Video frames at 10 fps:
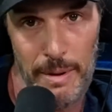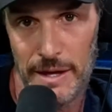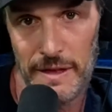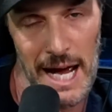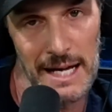
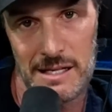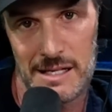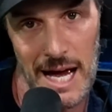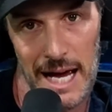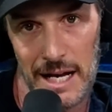and I
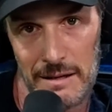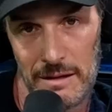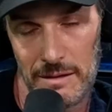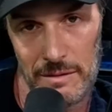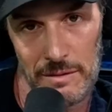decided
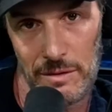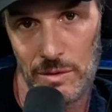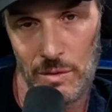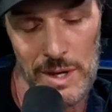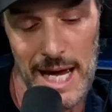
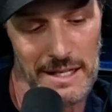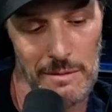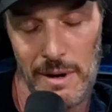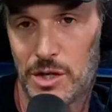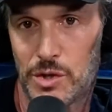we had to
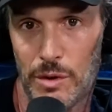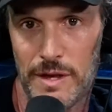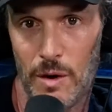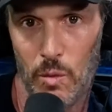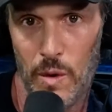make sure
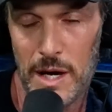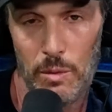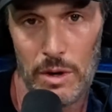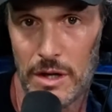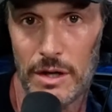that we
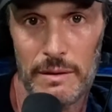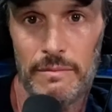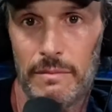were good.